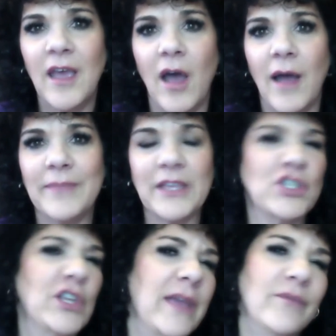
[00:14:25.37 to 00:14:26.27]
that
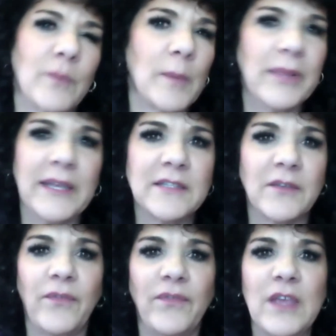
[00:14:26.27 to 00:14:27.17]
she came from a place
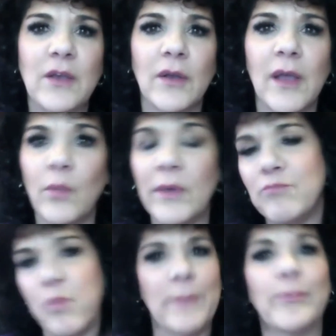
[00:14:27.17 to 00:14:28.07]
of fear, and
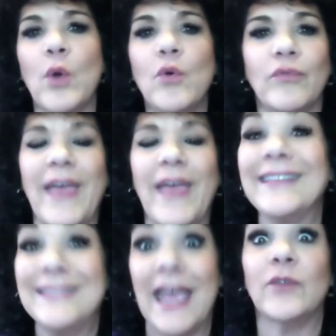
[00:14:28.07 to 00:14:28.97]
we broke
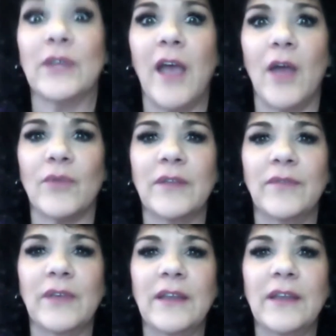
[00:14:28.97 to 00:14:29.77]
that down and got rid of it.